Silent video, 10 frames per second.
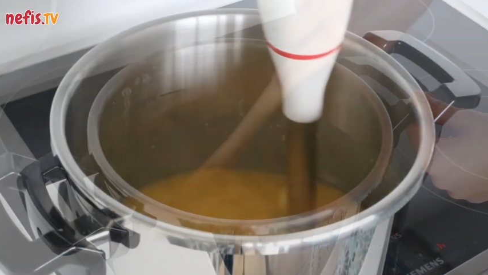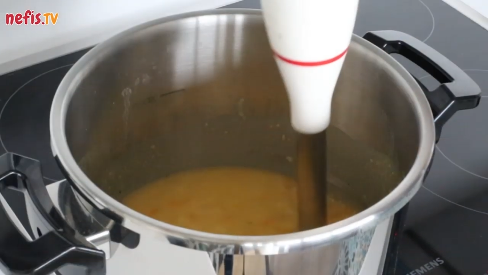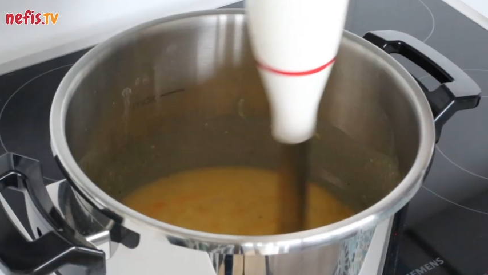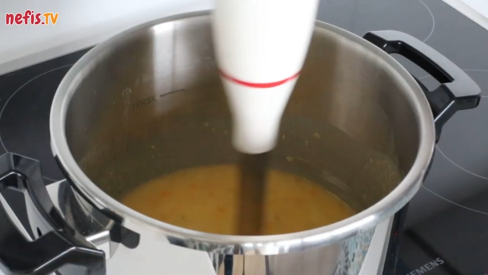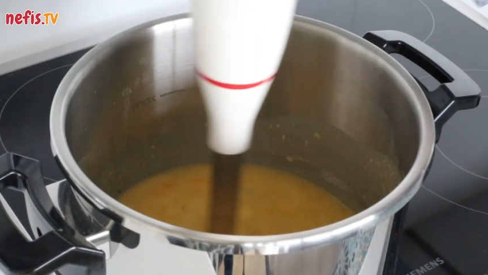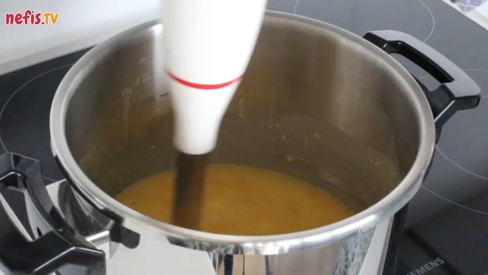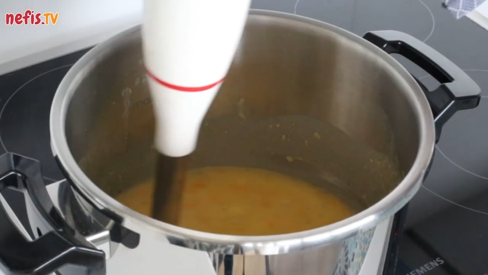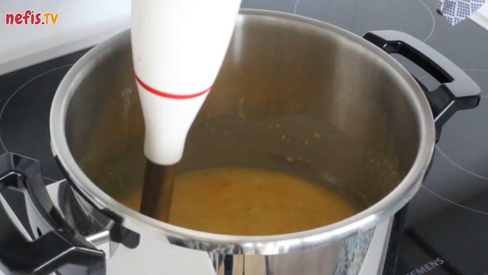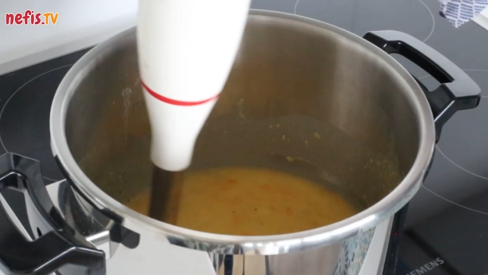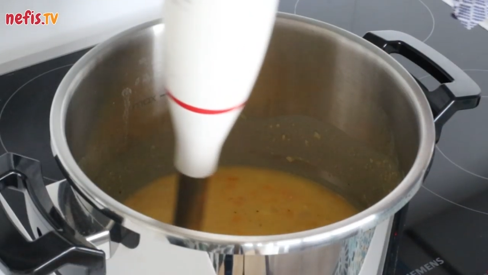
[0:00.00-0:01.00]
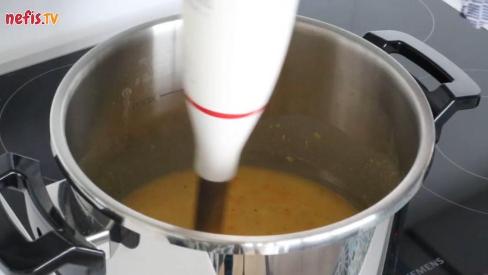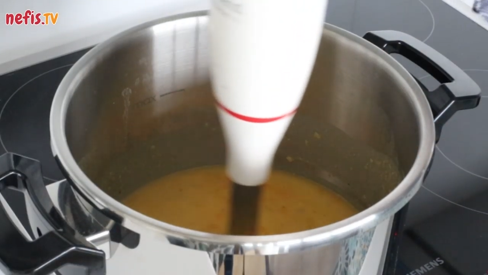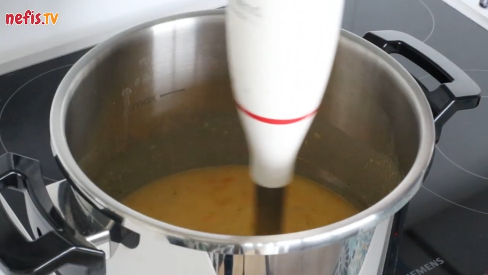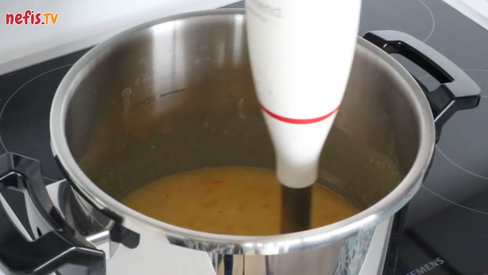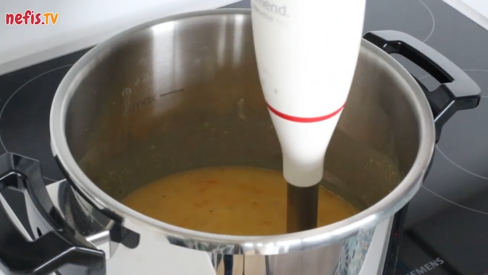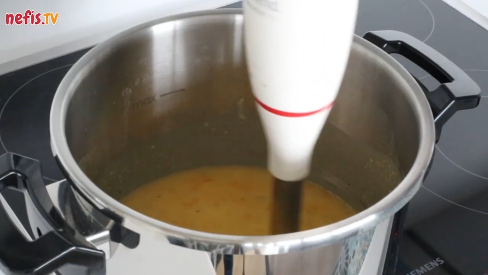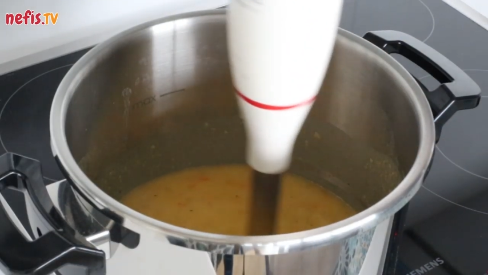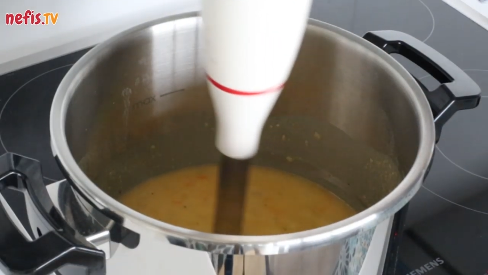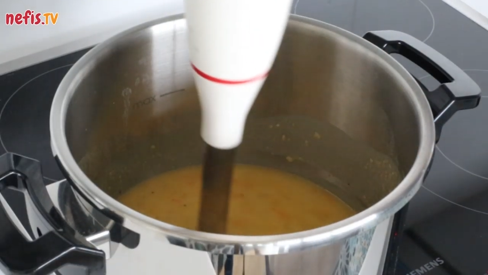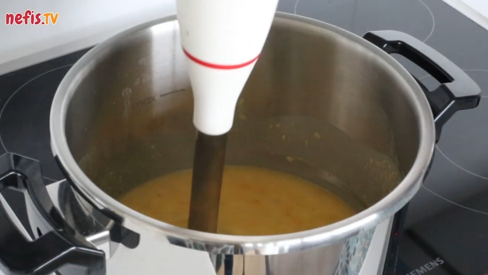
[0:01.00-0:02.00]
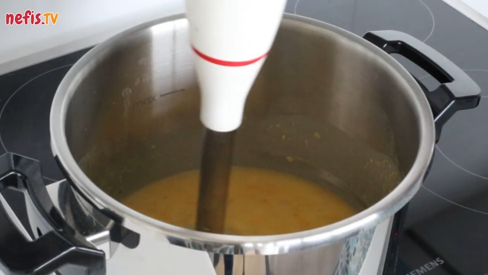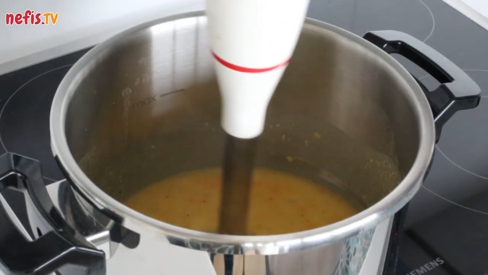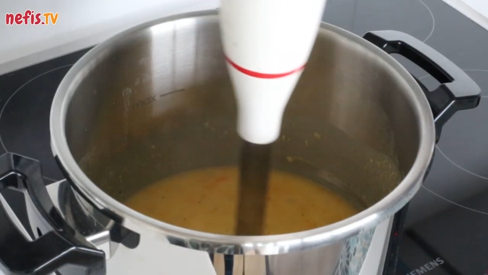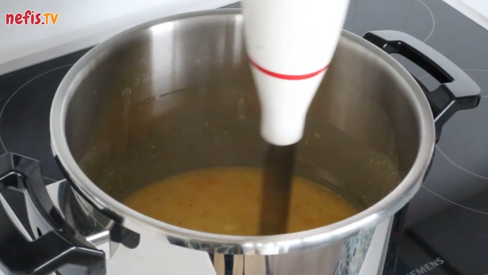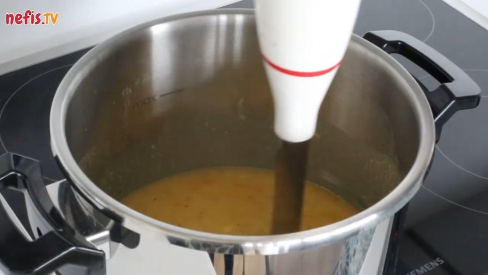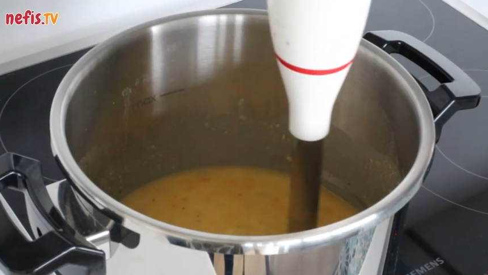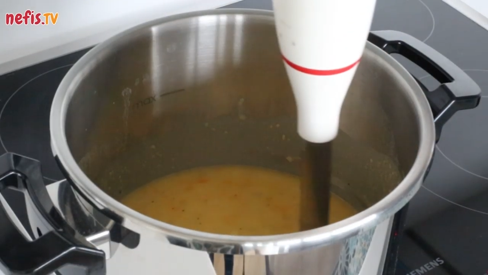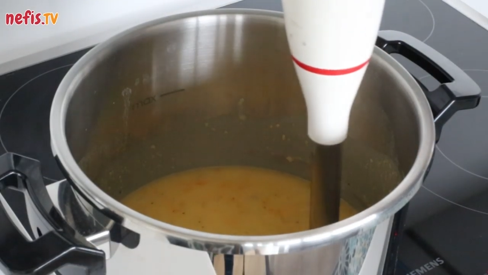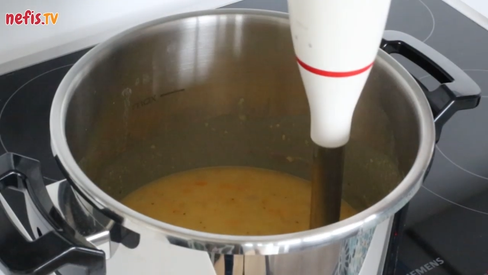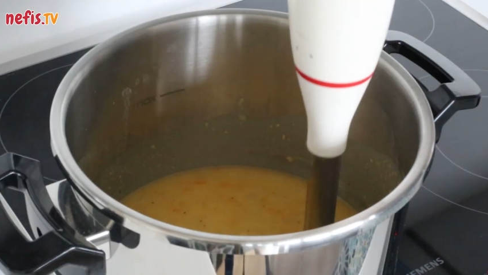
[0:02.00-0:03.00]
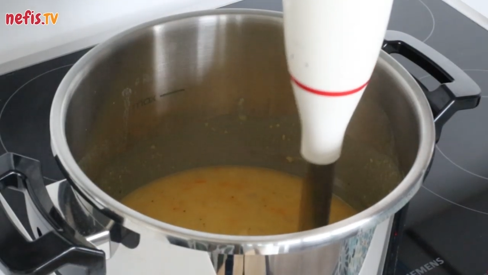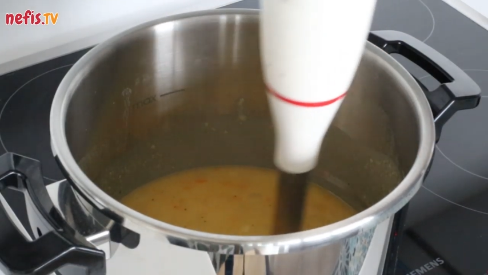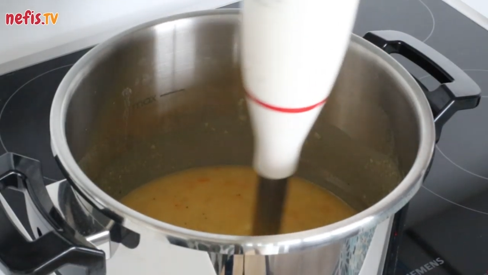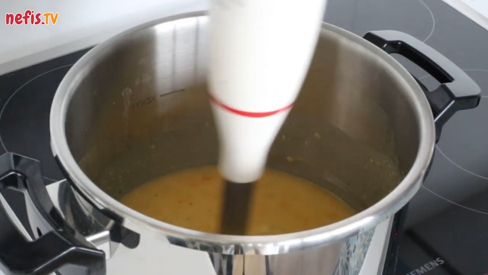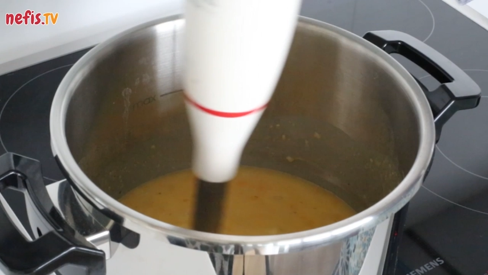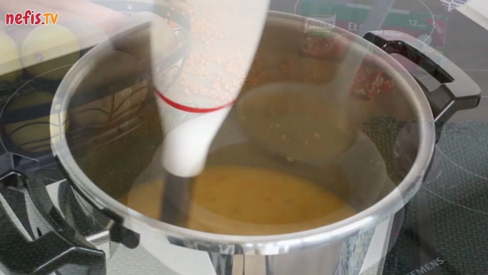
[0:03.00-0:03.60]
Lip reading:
No face is visible, so there are no lips to read.